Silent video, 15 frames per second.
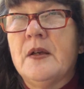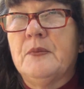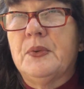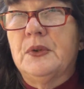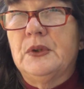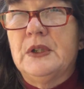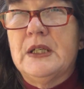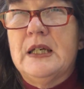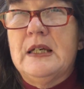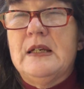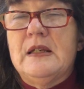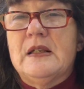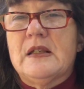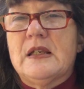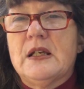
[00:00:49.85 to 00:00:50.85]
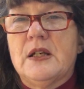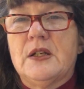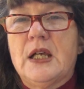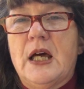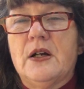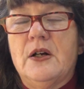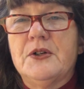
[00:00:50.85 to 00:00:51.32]
please get
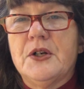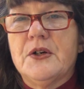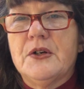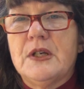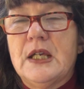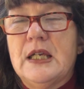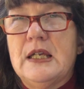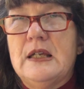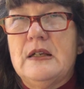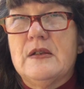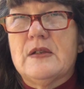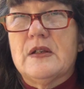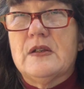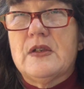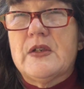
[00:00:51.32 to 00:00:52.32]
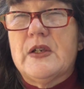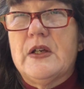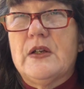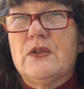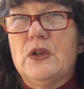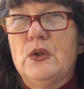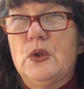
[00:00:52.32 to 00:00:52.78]
down on your knees and
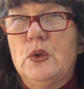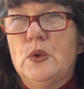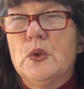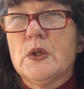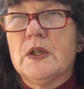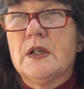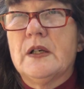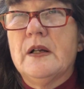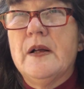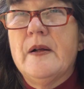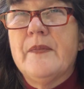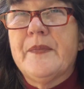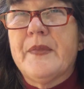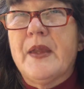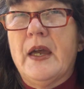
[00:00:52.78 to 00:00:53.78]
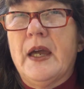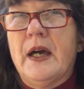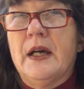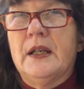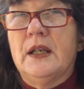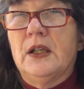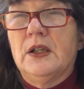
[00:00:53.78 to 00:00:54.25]
seek the Lord
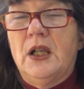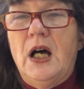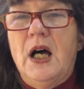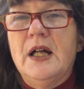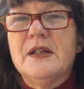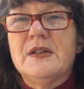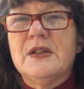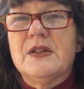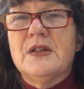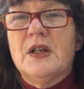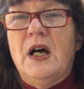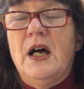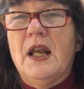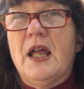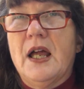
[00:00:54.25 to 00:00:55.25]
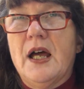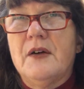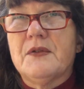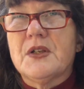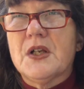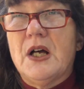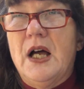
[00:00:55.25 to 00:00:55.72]
and Lot did not
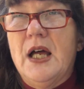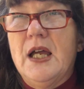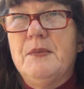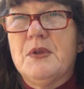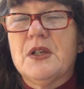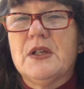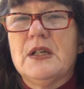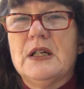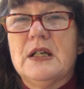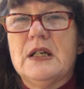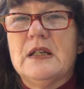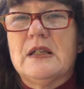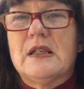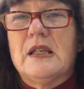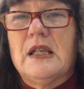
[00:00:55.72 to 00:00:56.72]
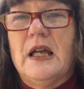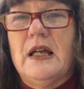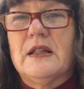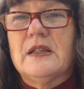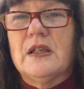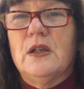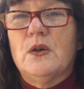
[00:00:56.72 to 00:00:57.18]
have time to get his
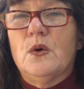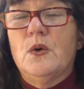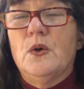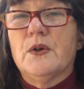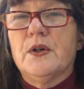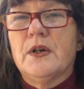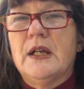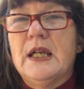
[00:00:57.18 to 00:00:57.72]
debts in order.